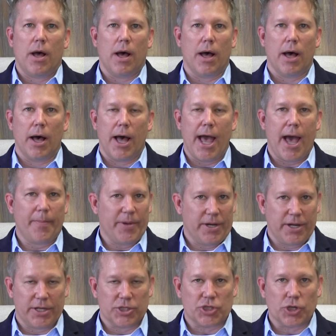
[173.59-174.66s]
Happy
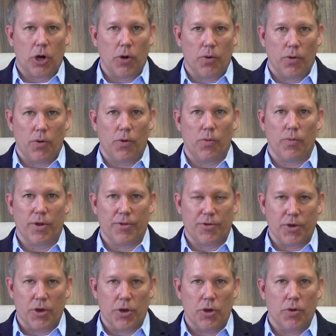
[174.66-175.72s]
to consult with
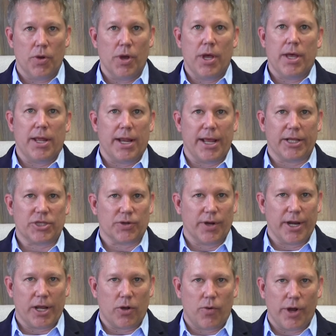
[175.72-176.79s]
you, answer
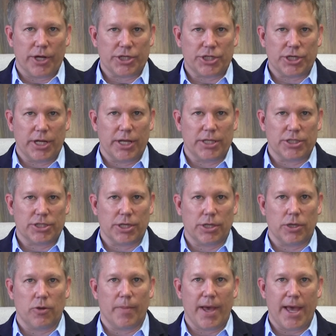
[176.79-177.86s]
any questions
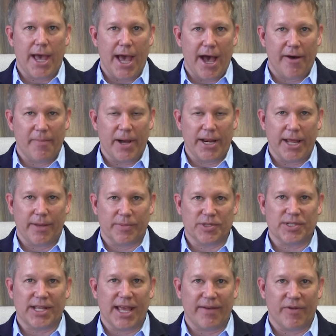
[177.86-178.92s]
you may have. My name
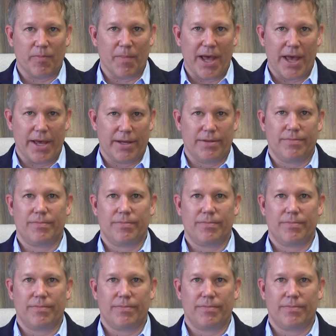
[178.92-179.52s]
is David May.